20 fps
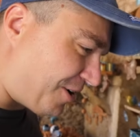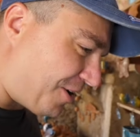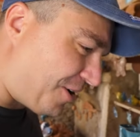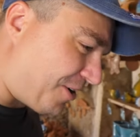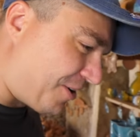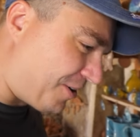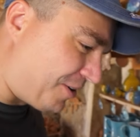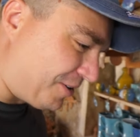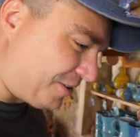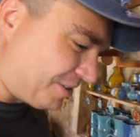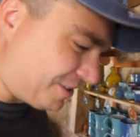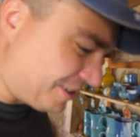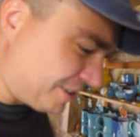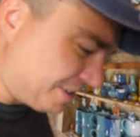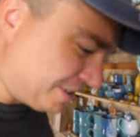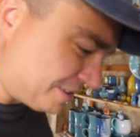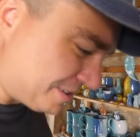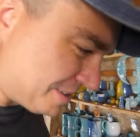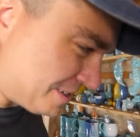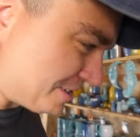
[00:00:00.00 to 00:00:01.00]
all
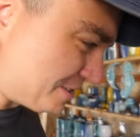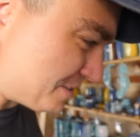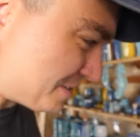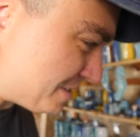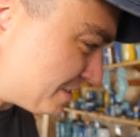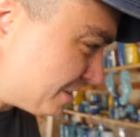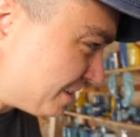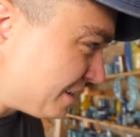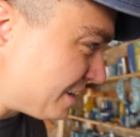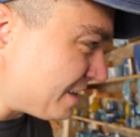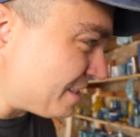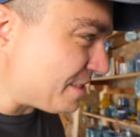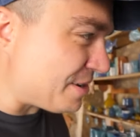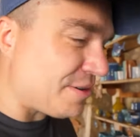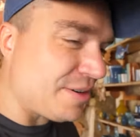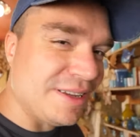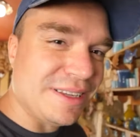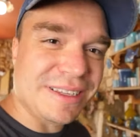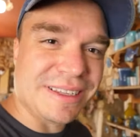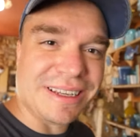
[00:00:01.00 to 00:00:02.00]
these.
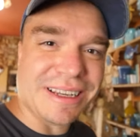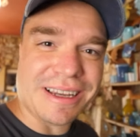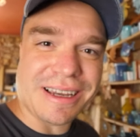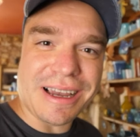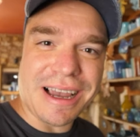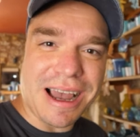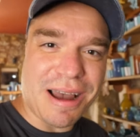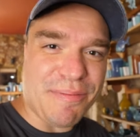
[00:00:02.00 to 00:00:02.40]
There's a,